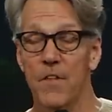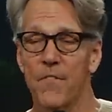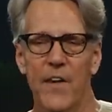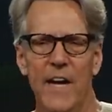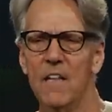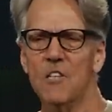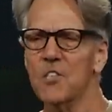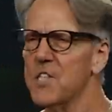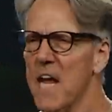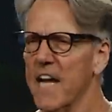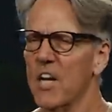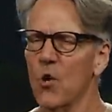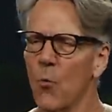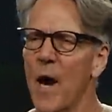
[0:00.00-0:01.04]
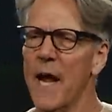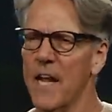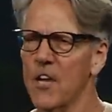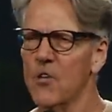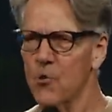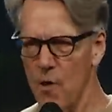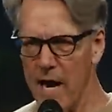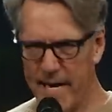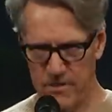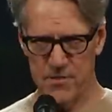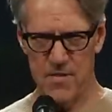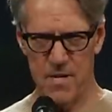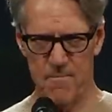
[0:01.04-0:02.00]
The veil is taken away in
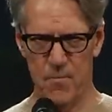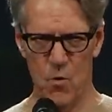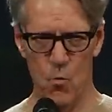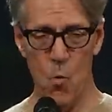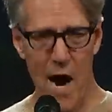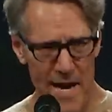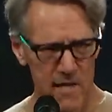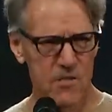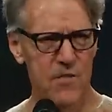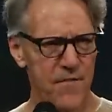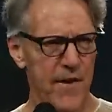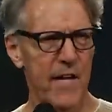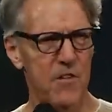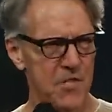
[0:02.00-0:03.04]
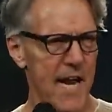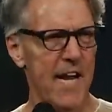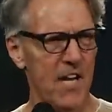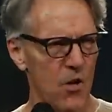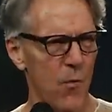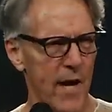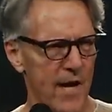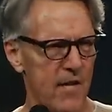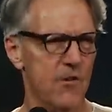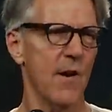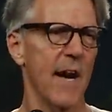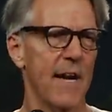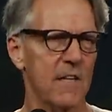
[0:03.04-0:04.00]
Christ. Why is the veil taken away
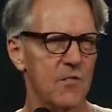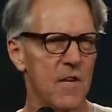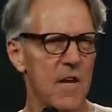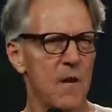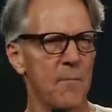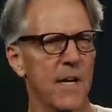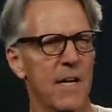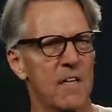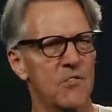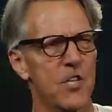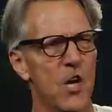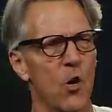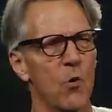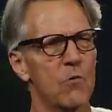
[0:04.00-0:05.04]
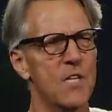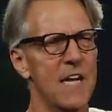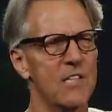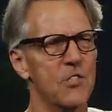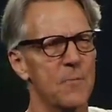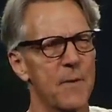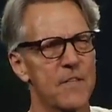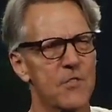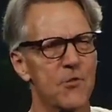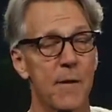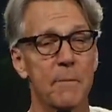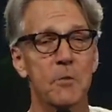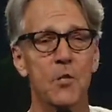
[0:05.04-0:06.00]
in Christ? Because the Old Testament
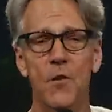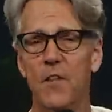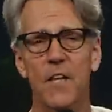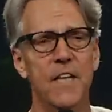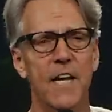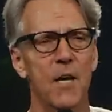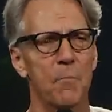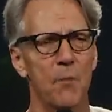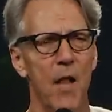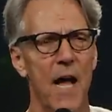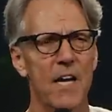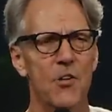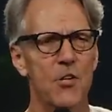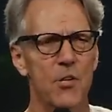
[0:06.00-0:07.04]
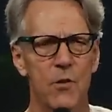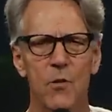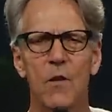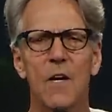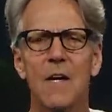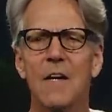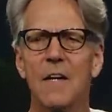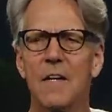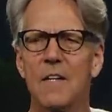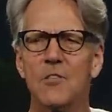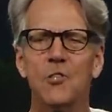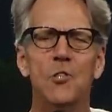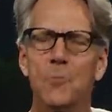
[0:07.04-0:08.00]
scripture that they are blind to
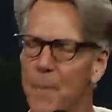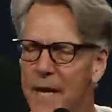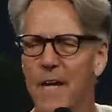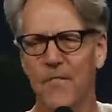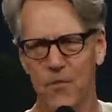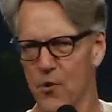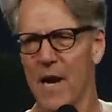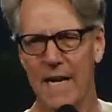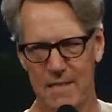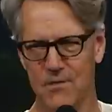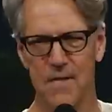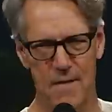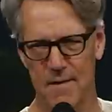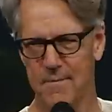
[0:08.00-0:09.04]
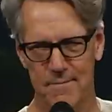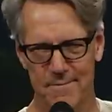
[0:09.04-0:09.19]
speak of Christ.